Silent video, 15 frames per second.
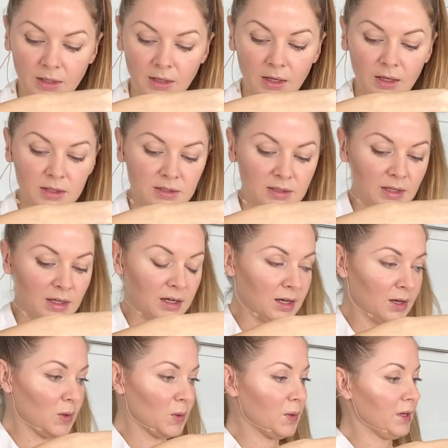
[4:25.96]
it's
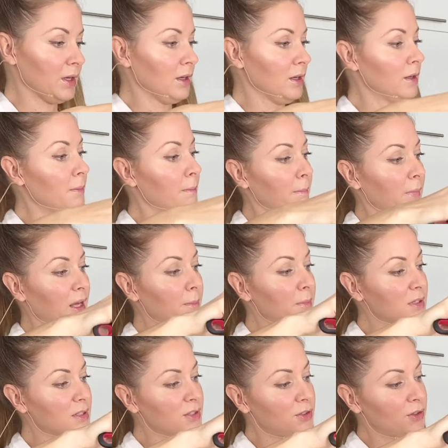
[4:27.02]
our
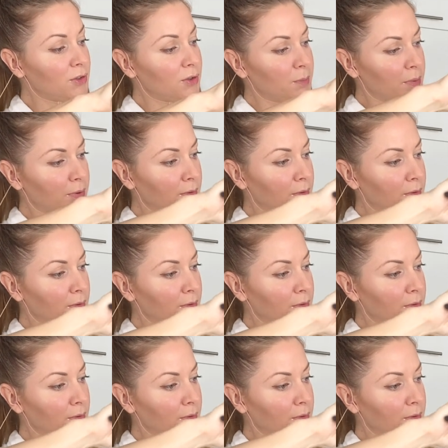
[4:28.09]
maple syrup,